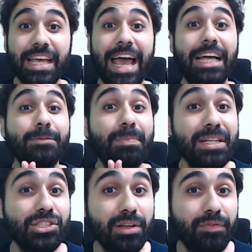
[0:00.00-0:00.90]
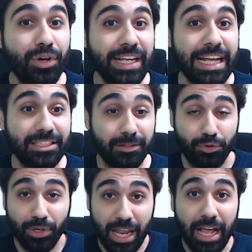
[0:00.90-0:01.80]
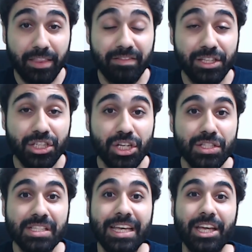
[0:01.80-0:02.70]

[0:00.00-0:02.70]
And please don't forget, if you like the videos,